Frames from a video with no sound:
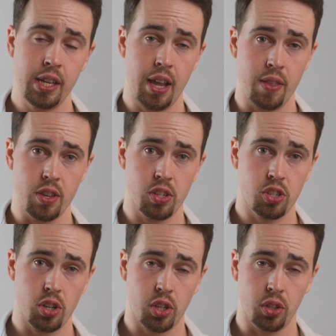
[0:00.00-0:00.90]
in this
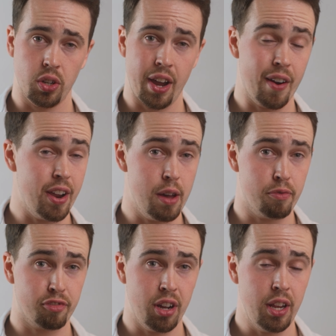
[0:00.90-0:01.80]
circular area up
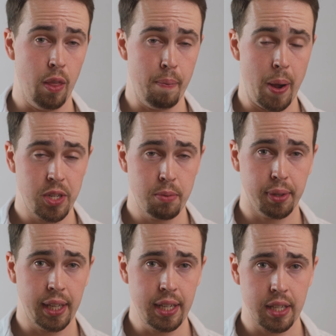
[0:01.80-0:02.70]
front in the mounting
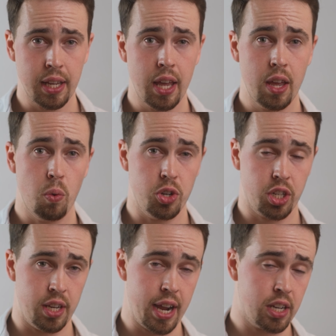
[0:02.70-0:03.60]
plate, which
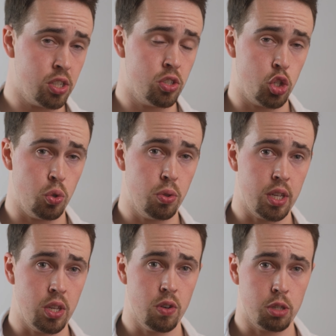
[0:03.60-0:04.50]
connects to the
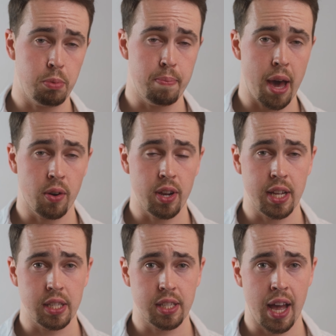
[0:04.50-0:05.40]
USB battery
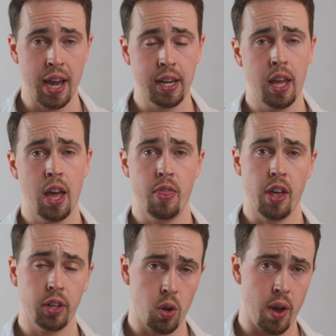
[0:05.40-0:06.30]
inside.
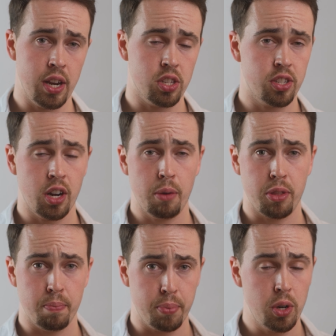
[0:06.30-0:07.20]
That'll go ahead and start up
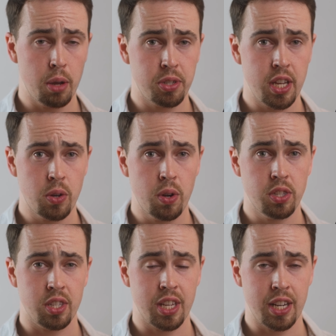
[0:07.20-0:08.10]
the boot up sequence
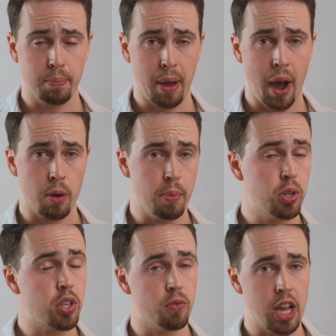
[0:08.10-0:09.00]
and sending power both
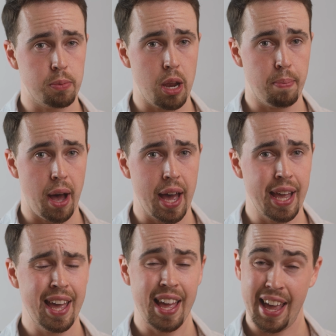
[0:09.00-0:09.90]
to the Raspberry Pi
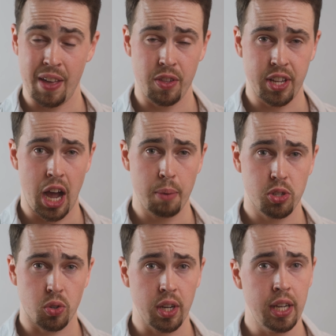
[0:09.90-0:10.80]
and the top
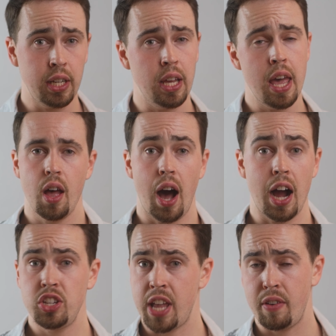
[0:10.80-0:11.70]
screen. I
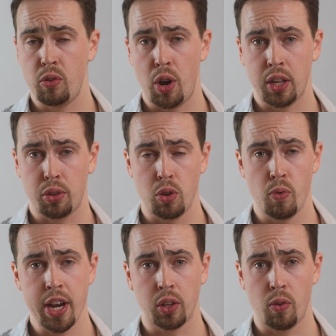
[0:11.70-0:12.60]
just have it running through the
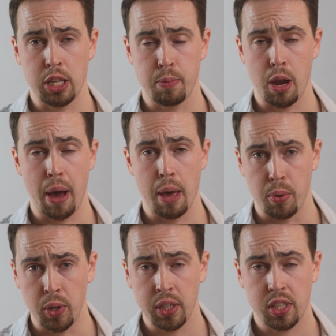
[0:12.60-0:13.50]
regular Raspberry Pi
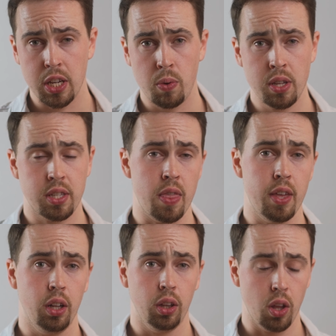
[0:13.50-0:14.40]
booting sequence, and then
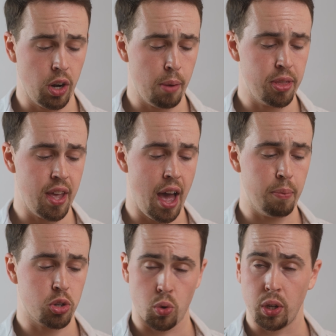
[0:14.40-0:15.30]
it'll load up the app
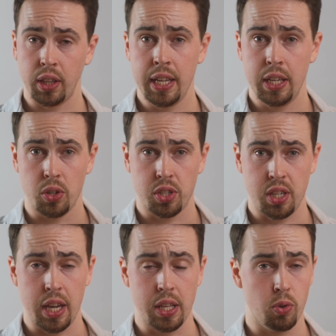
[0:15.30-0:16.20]
shortly. You'll
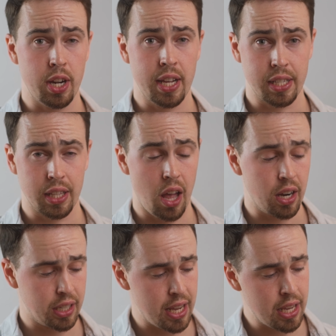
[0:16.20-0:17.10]
see it already is
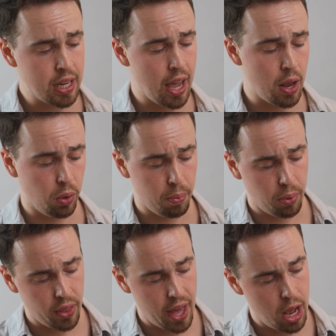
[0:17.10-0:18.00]
logged in, and we'll
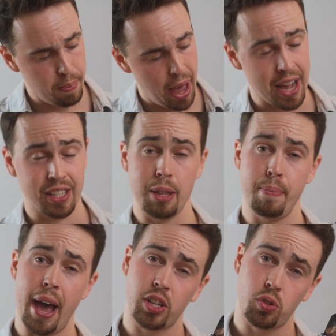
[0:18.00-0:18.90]
pull that up as the
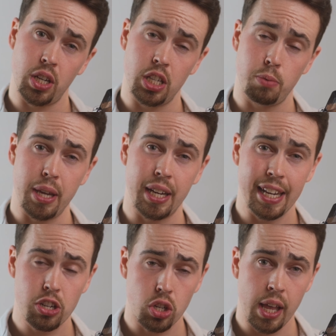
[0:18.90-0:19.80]
back screen is being
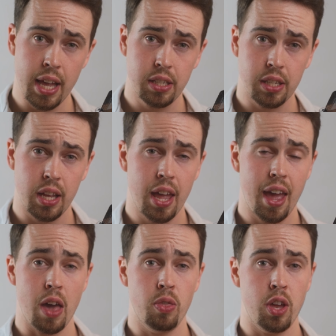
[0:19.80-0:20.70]
initialized.
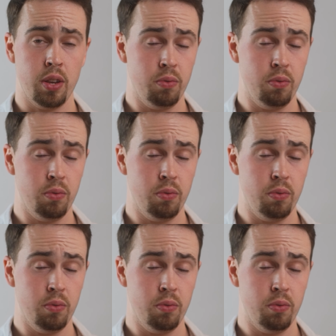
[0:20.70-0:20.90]
And then